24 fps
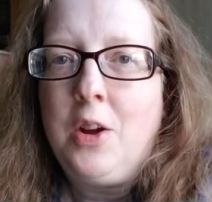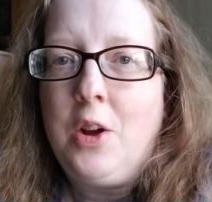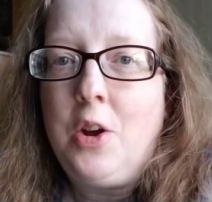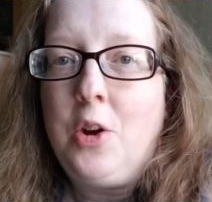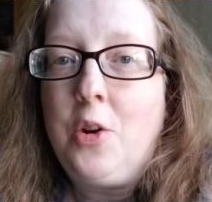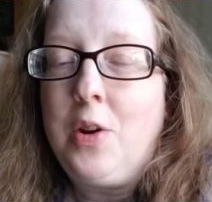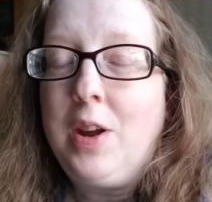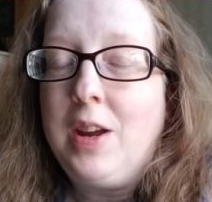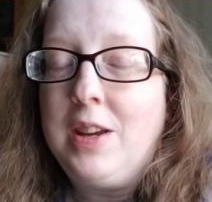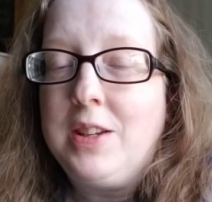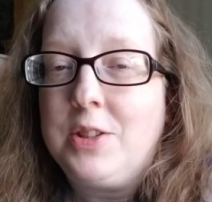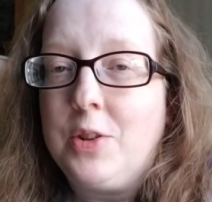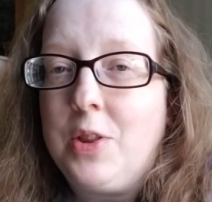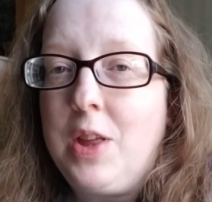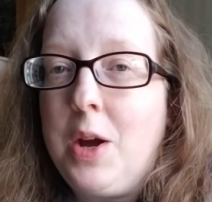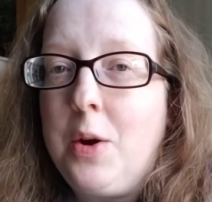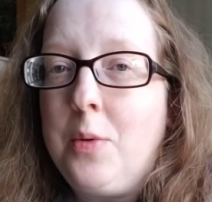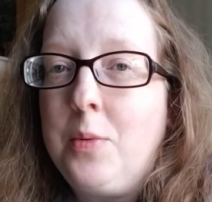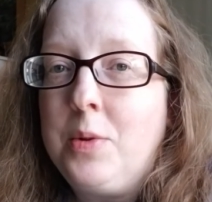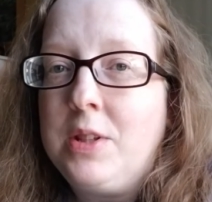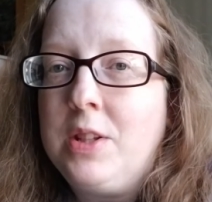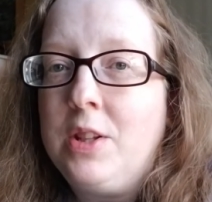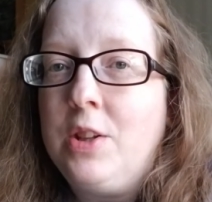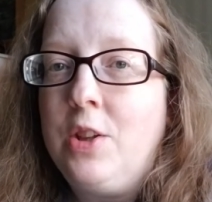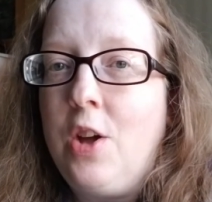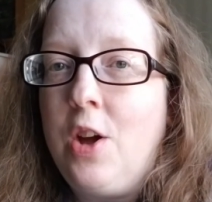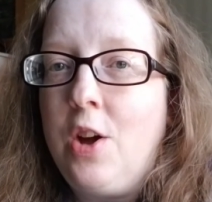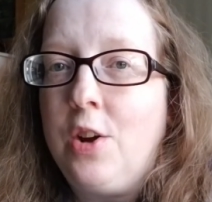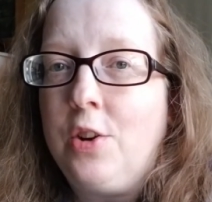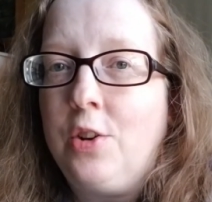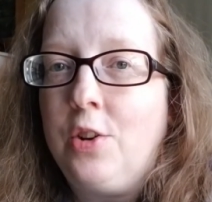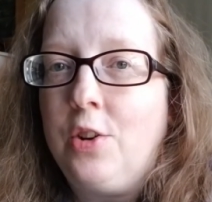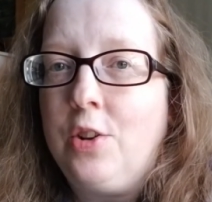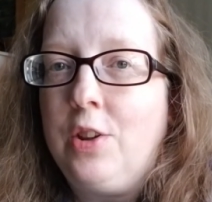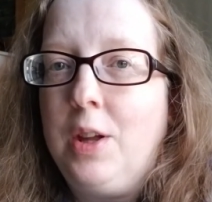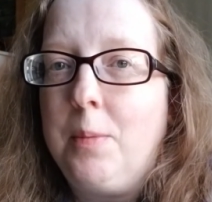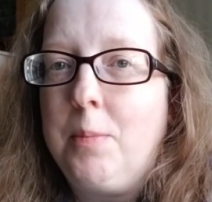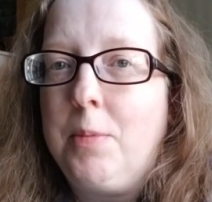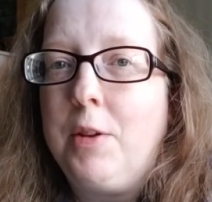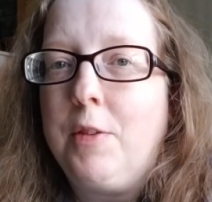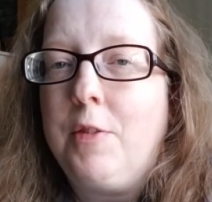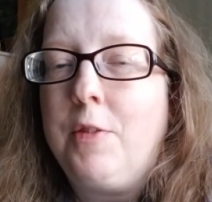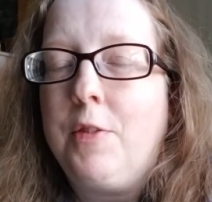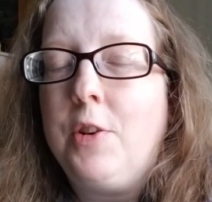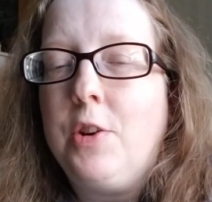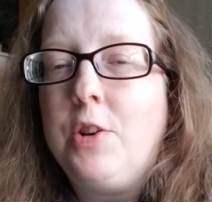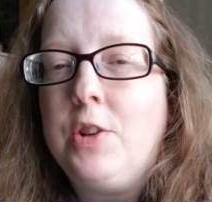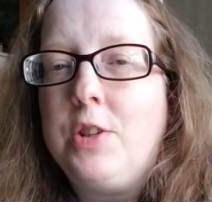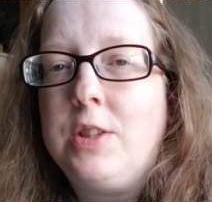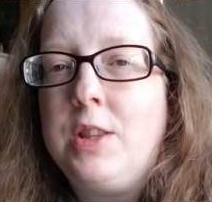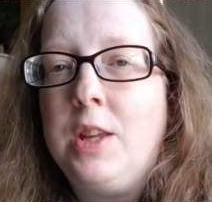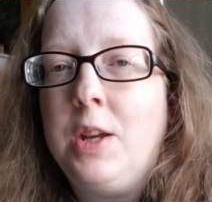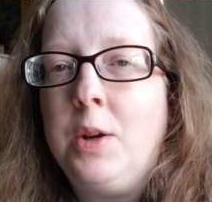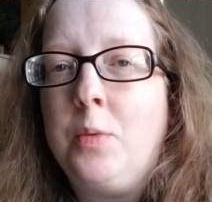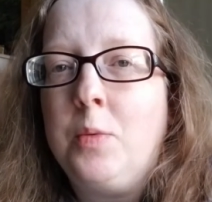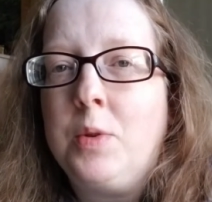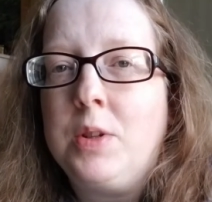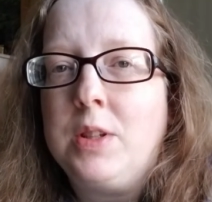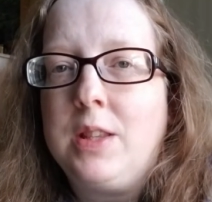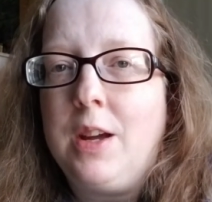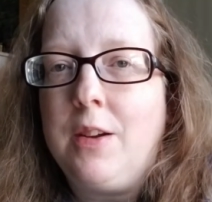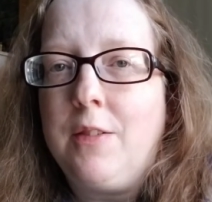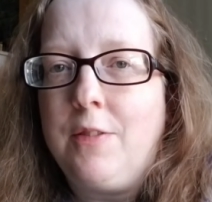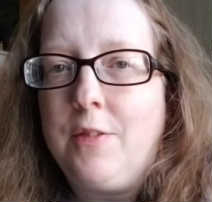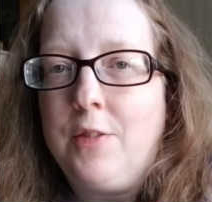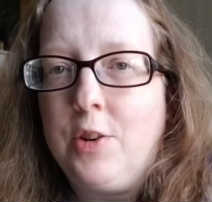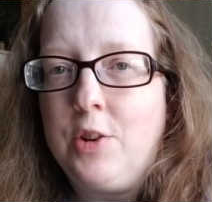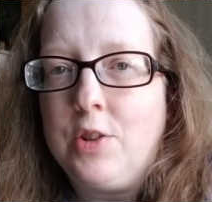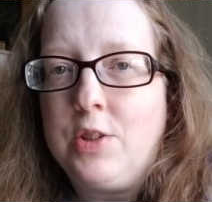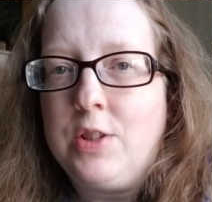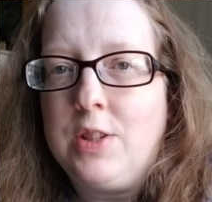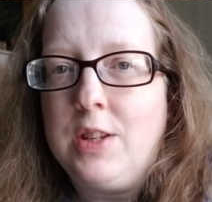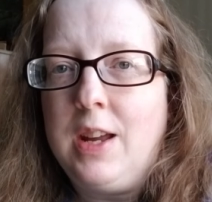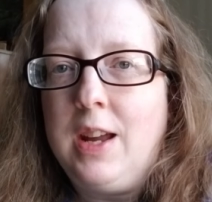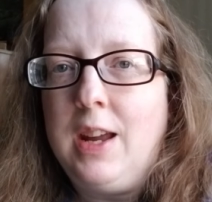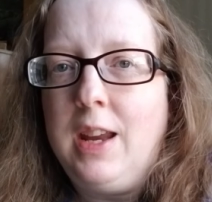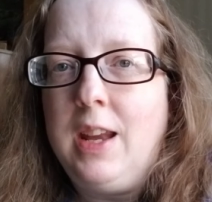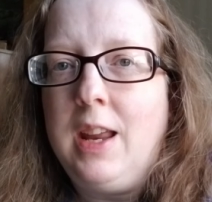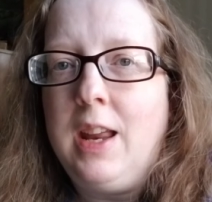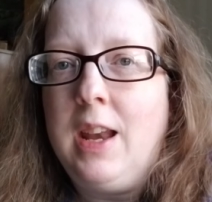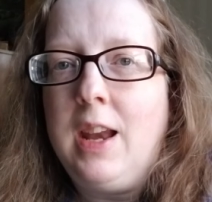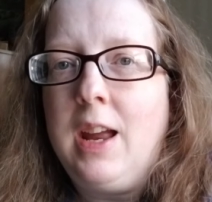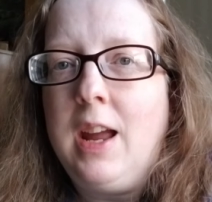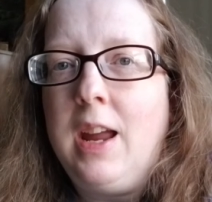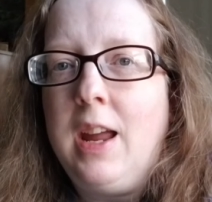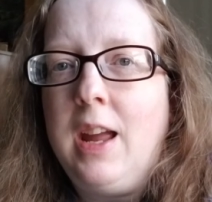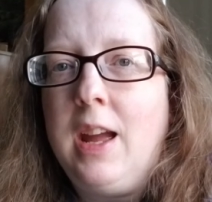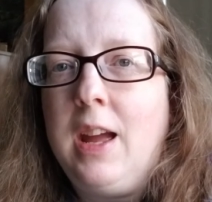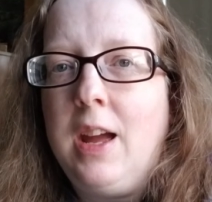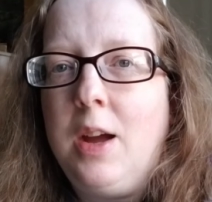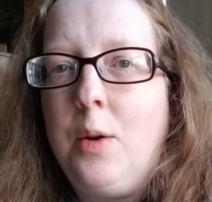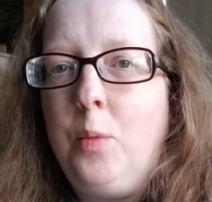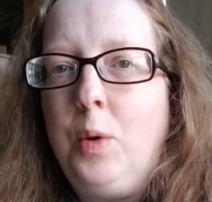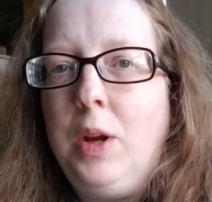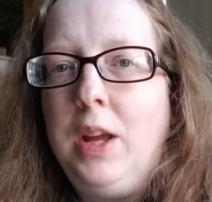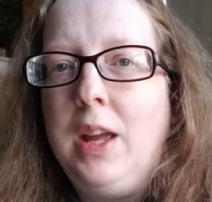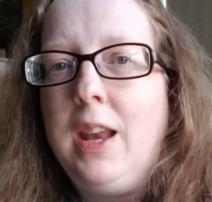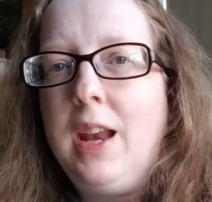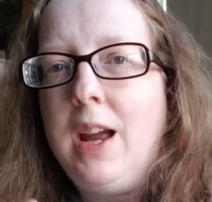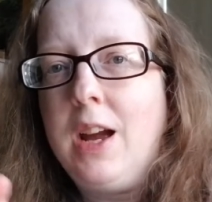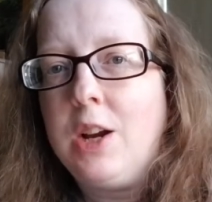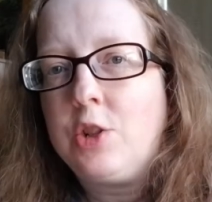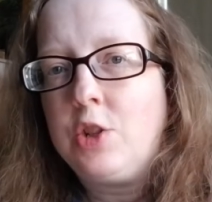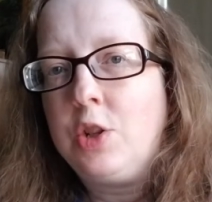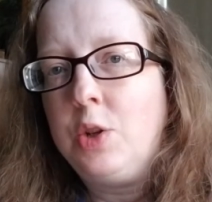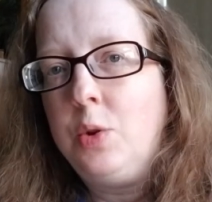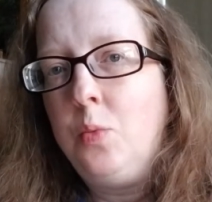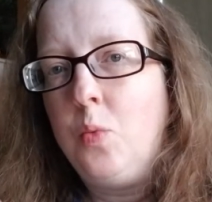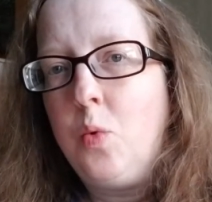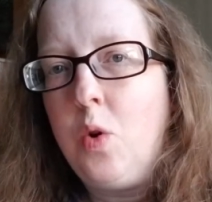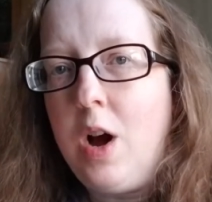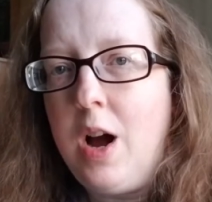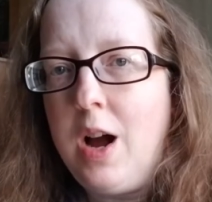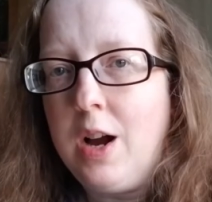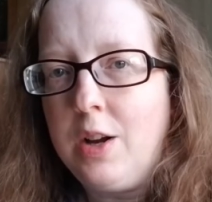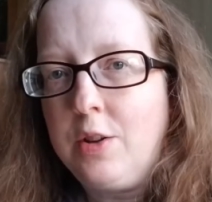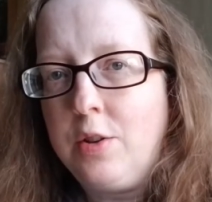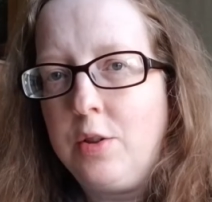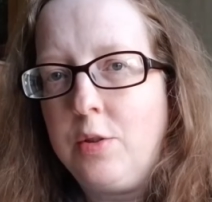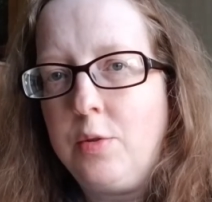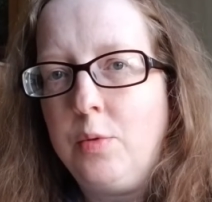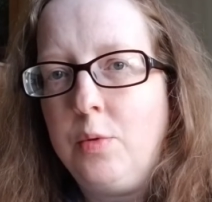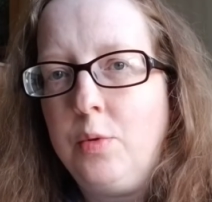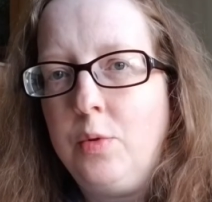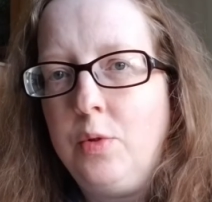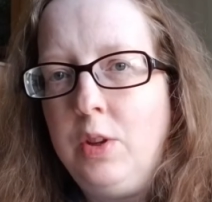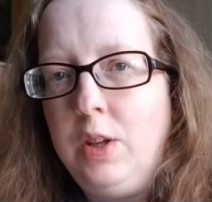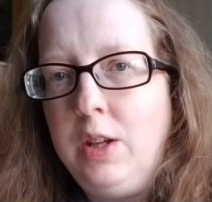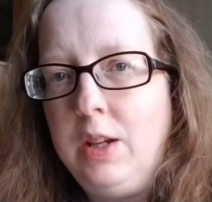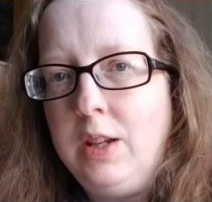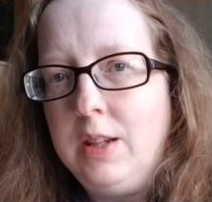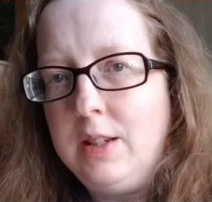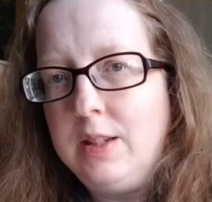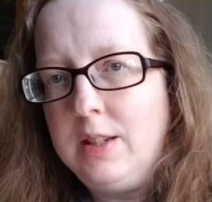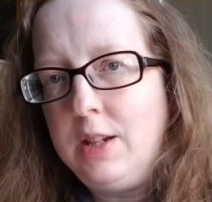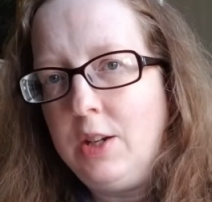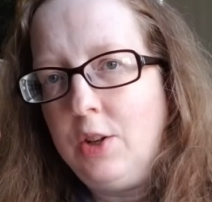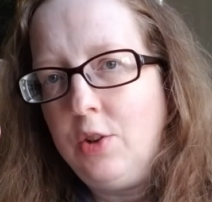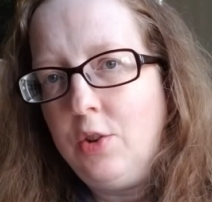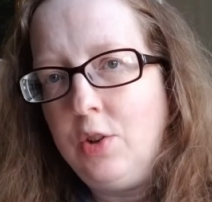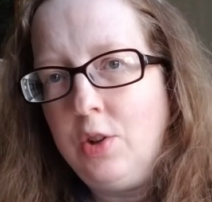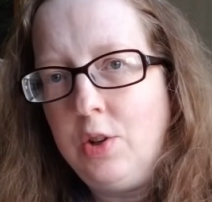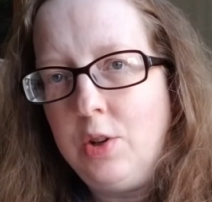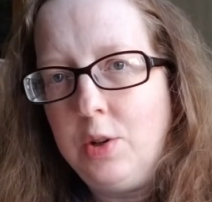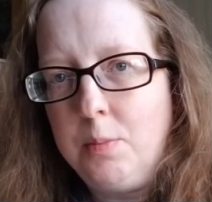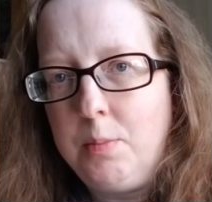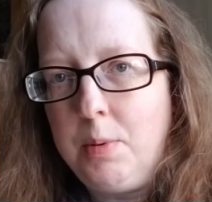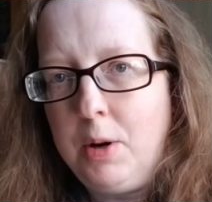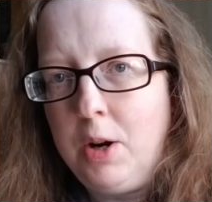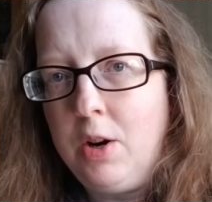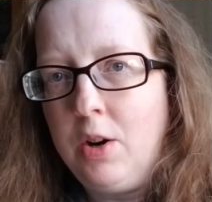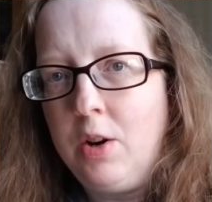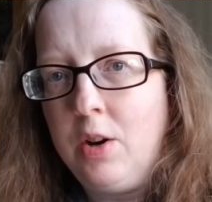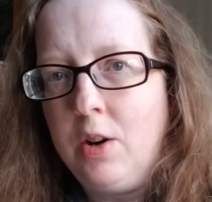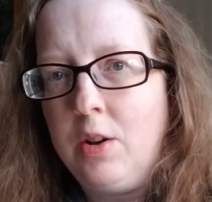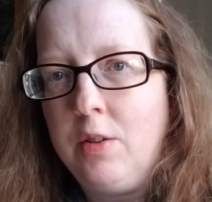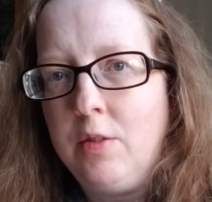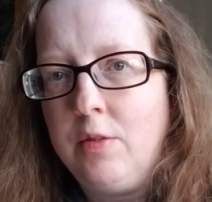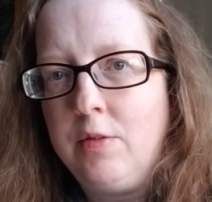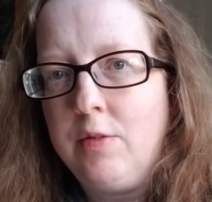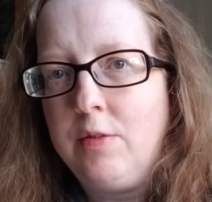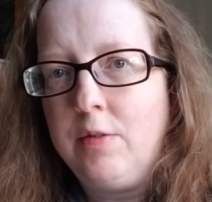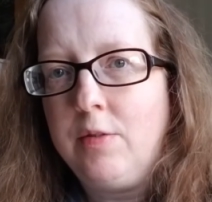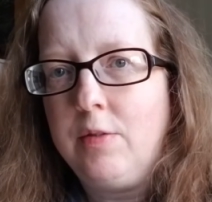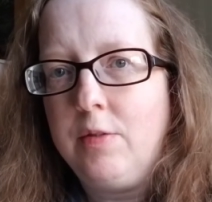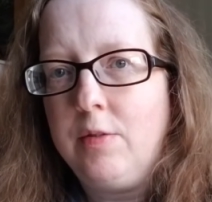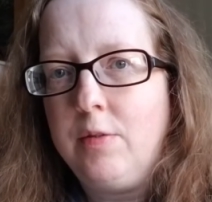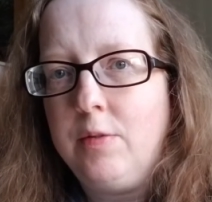Okay, so that was a longer clip. The first thing was that first night, and we had actually walked through the interior part of